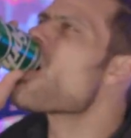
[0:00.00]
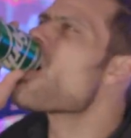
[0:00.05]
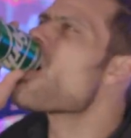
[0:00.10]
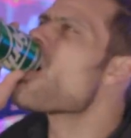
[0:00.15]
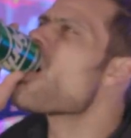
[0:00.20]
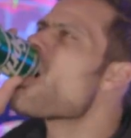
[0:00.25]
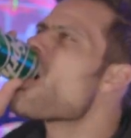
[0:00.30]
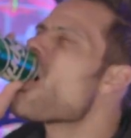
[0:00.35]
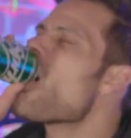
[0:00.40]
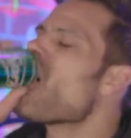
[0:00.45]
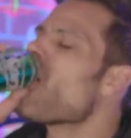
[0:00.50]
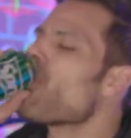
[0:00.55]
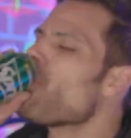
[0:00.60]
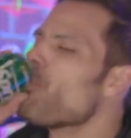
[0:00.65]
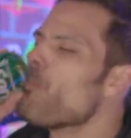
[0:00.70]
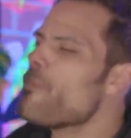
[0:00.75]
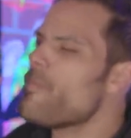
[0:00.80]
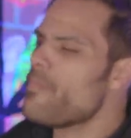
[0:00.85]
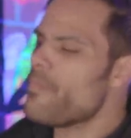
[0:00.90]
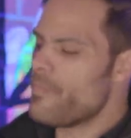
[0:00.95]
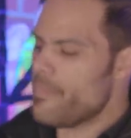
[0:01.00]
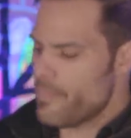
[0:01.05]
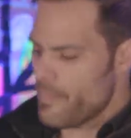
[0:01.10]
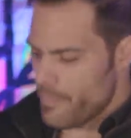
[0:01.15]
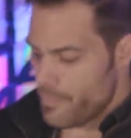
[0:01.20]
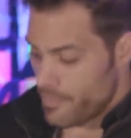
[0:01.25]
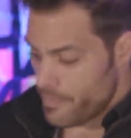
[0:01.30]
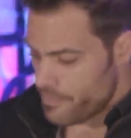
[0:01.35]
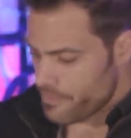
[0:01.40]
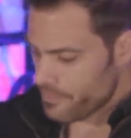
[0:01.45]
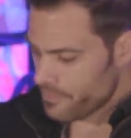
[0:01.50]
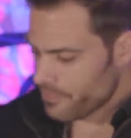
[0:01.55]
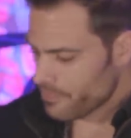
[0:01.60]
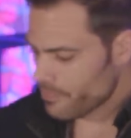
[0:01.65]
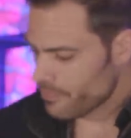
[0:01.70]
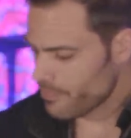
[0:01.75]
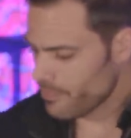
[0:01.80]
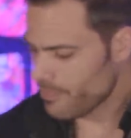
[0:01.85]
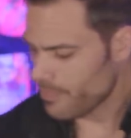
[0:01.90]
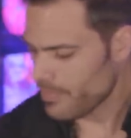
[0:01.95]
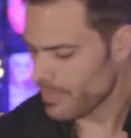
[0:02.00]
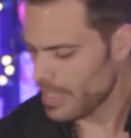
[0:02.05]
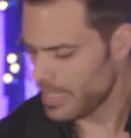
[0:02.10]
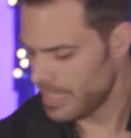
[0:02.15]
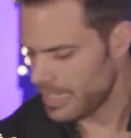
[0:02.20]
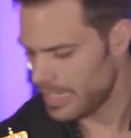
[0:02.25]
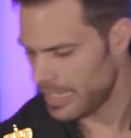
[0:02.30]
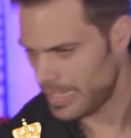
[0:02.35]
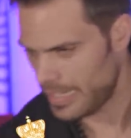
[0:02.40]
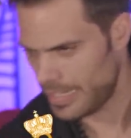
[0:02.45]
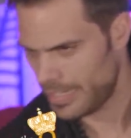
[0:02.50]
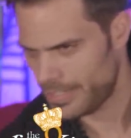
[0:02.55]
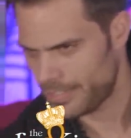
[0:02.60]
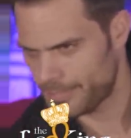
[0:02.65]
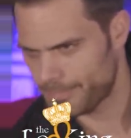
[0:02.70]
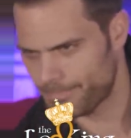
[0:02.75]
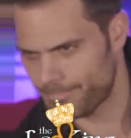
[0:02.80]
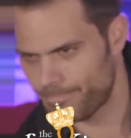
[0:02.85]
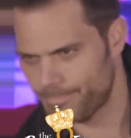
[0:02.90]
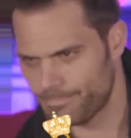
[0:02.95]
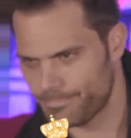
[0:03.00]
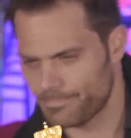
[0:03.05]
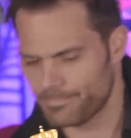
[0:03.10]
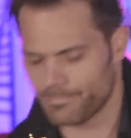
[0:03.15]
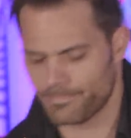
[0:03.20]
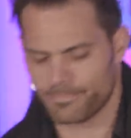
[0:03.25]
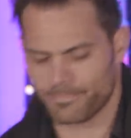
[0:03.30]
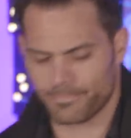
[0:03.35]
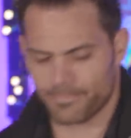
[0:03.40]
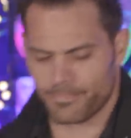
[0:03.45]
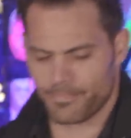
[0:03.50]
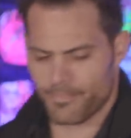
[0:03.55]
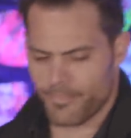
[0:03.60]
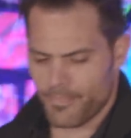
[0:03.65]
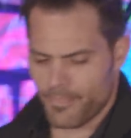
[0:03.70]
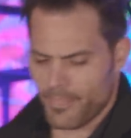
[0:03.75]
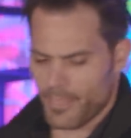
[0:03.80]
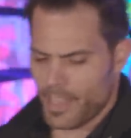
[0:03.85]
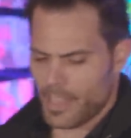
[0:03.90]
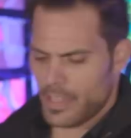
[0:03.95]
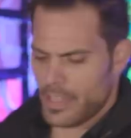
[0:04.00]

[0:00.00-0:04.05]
No one is speaking in this clip.